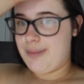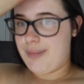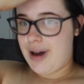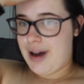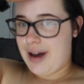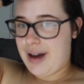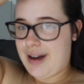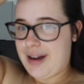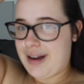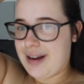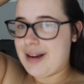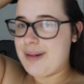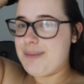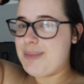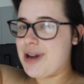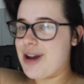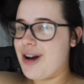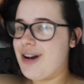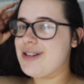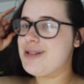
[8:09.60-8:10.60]
my
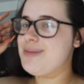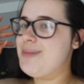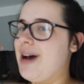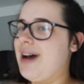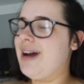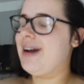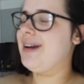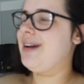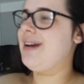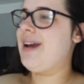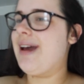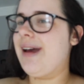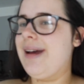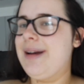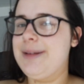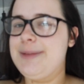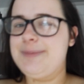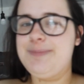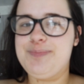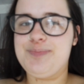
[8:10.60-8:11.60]
because my
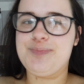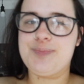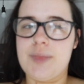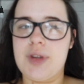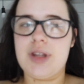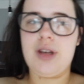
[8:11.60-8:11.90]
um